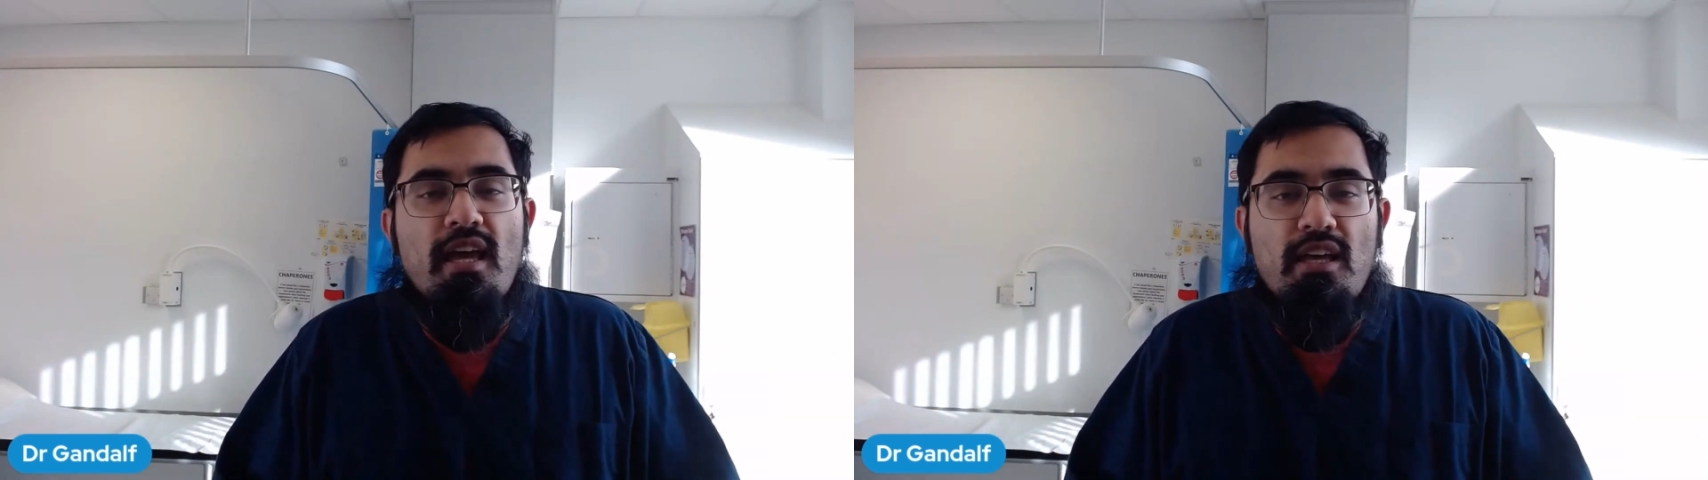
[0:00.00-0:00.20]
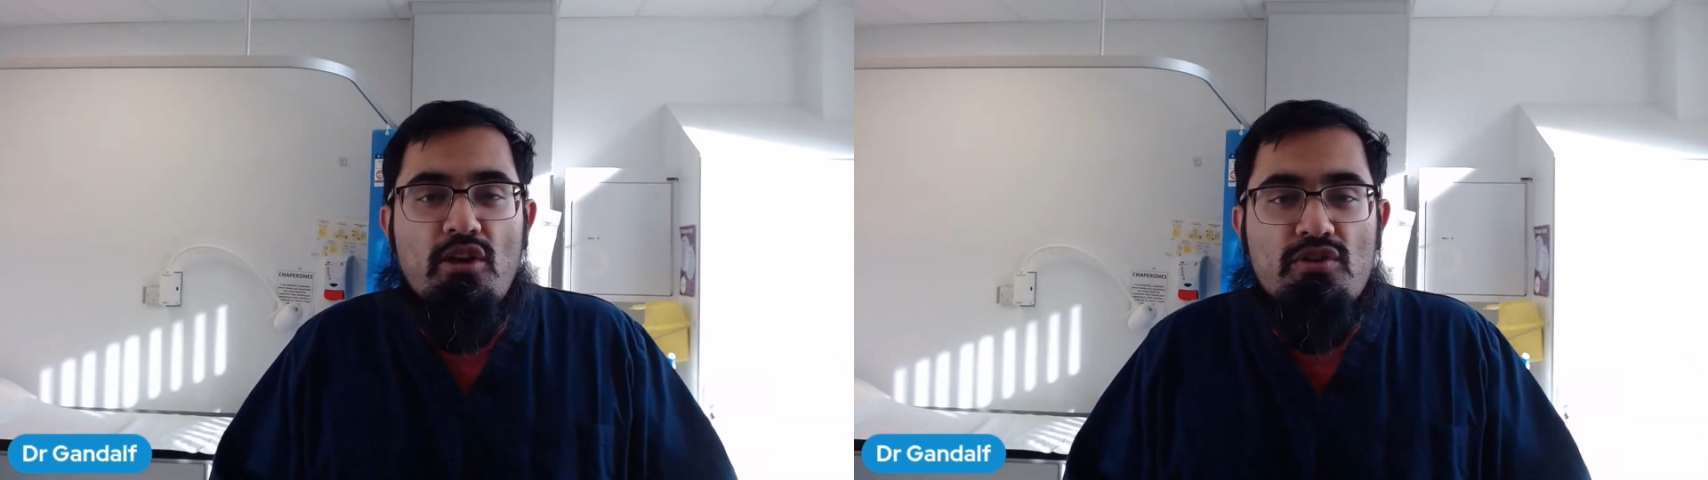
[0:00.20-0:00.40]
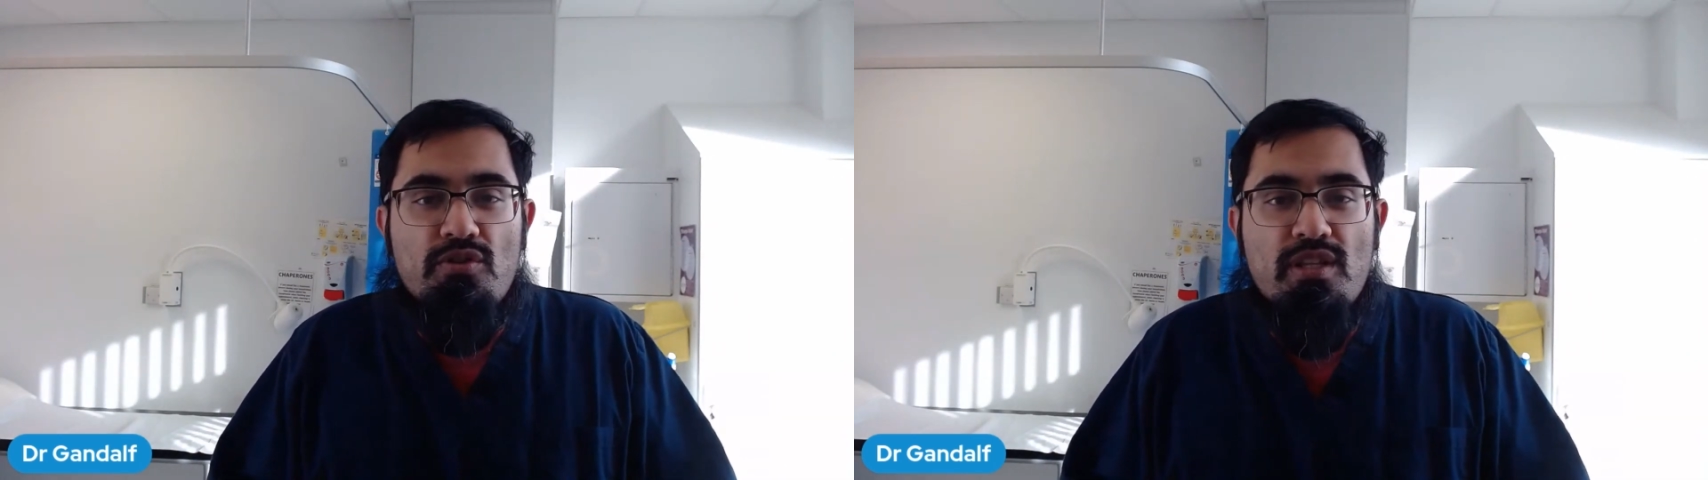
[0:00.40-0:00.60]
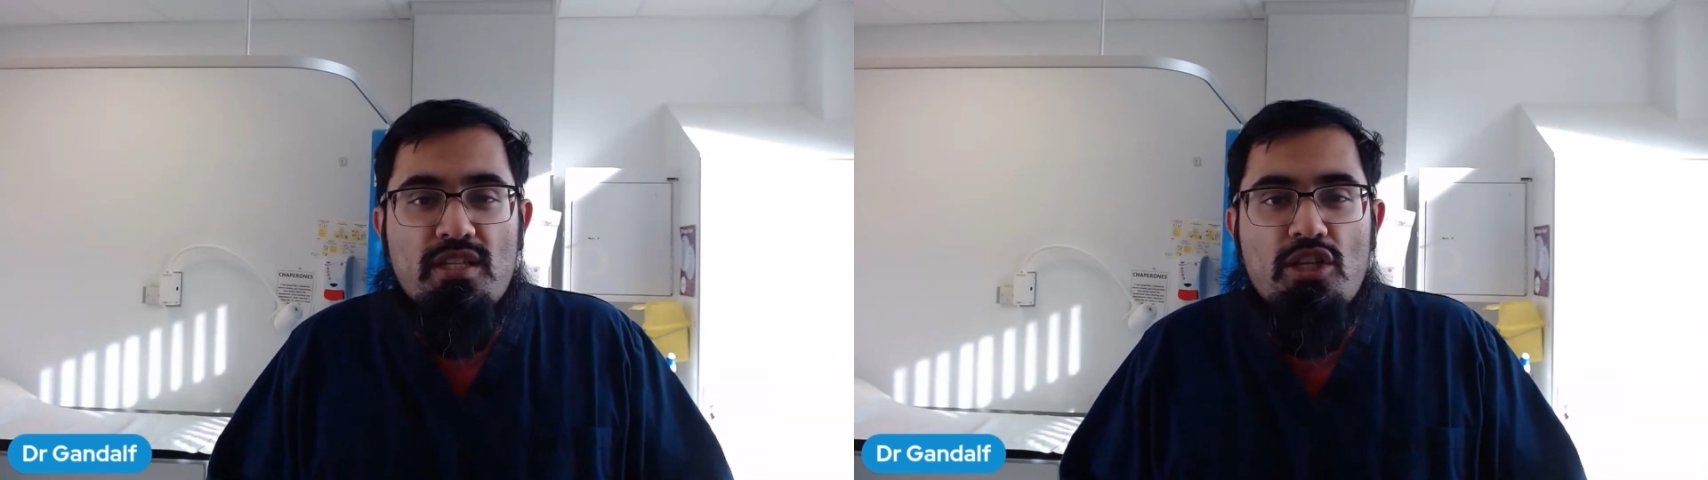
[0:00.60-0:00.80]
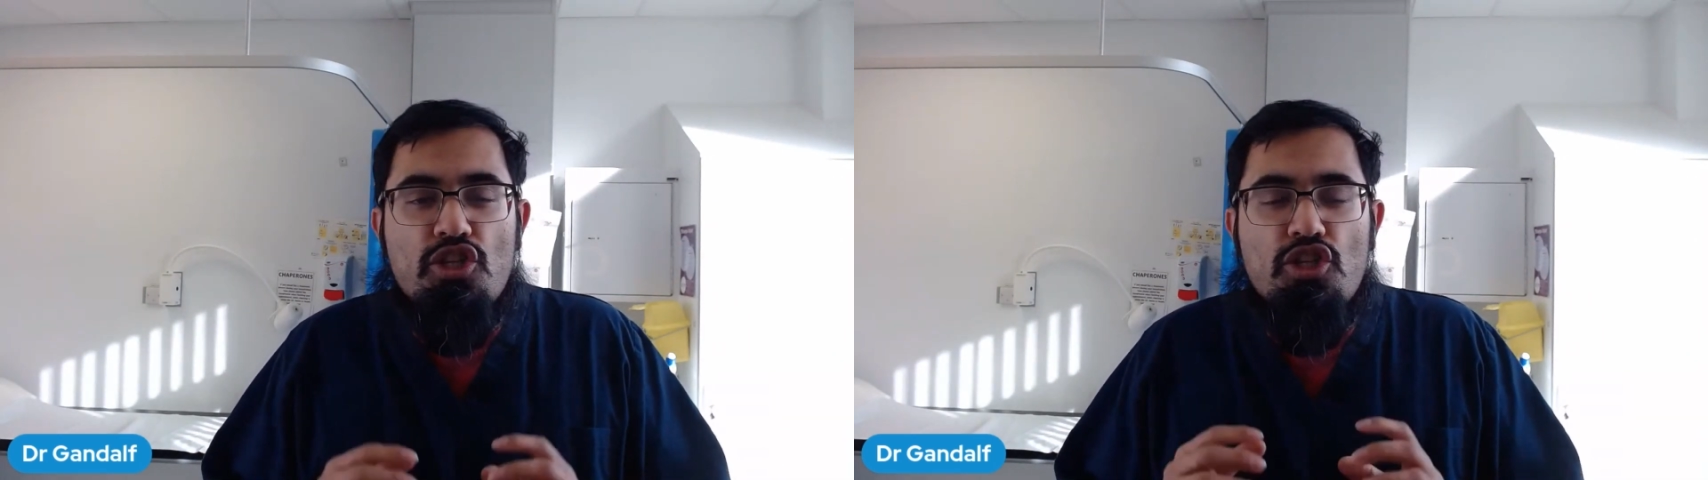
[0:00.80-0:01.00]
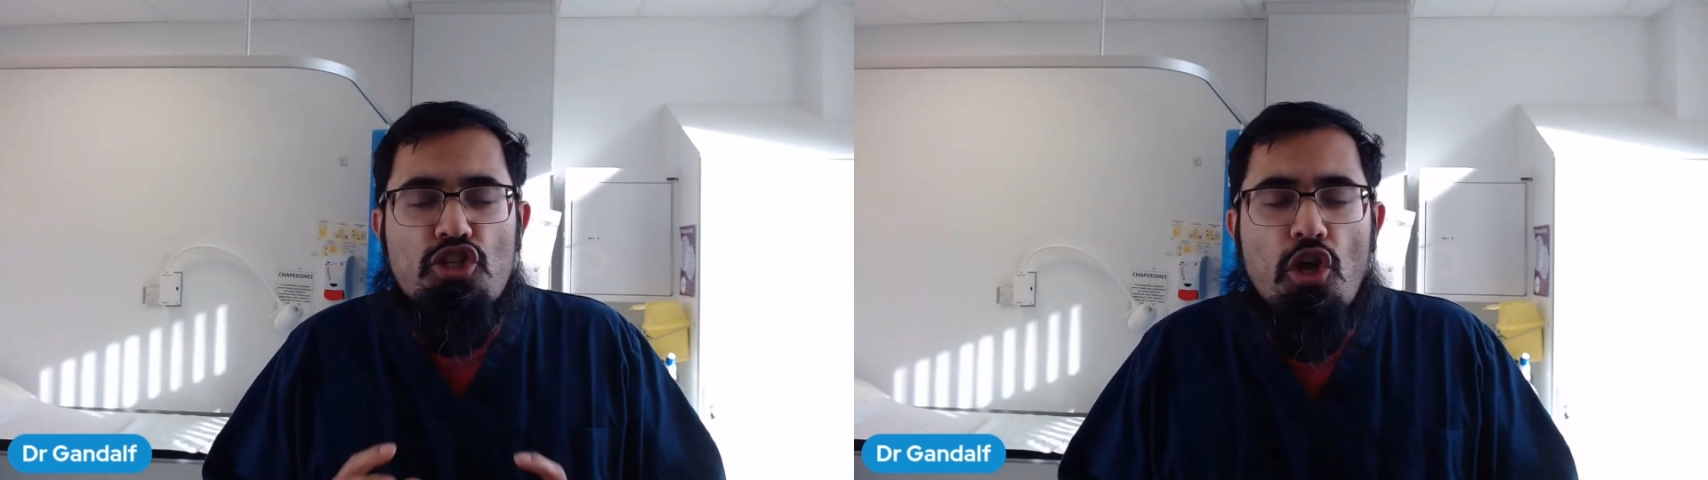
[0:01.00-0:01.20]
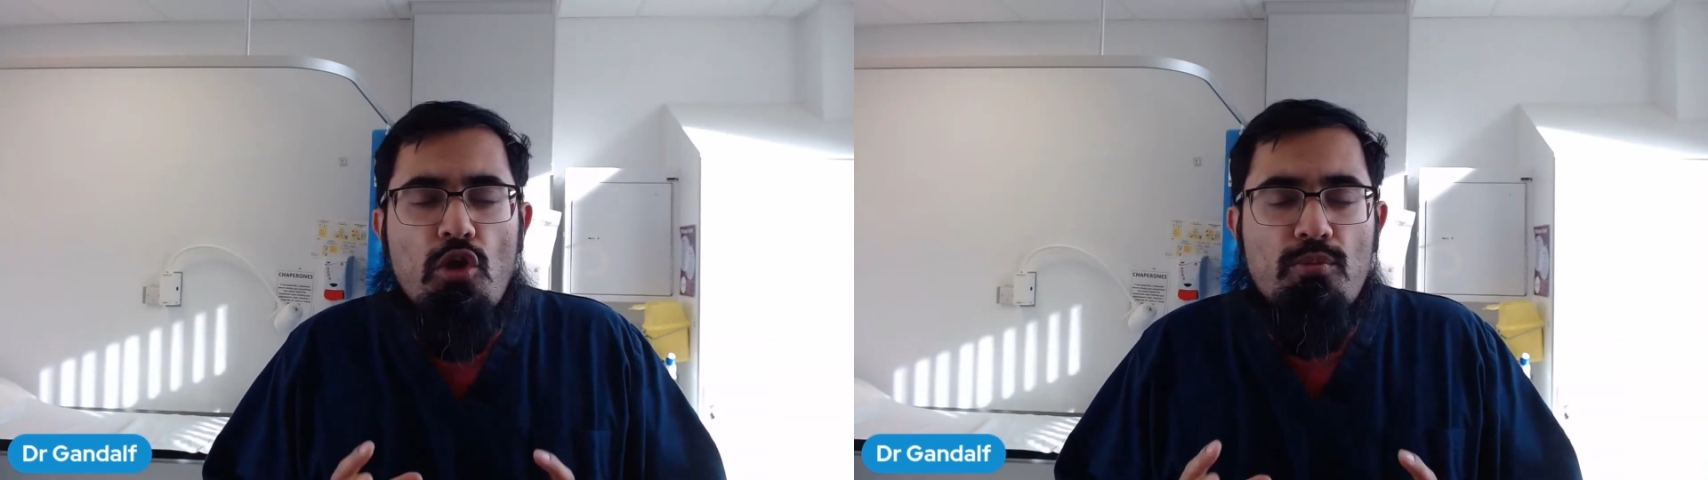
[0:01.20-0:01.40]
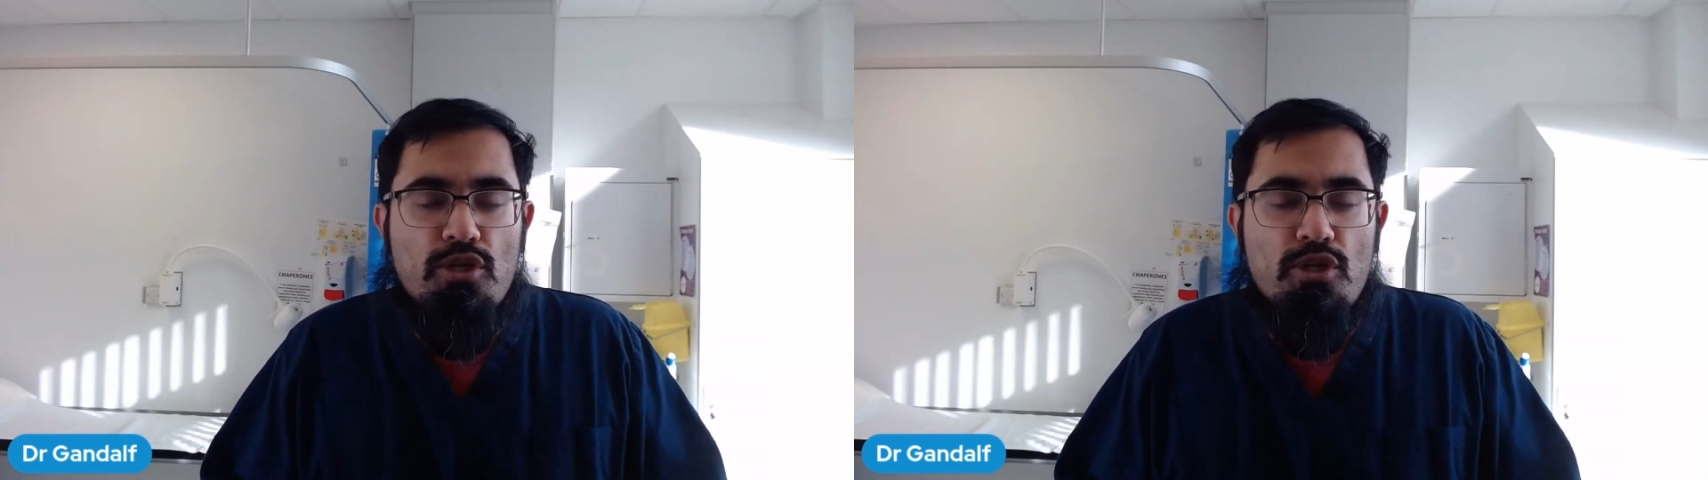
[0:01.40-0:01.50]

and goes through this in so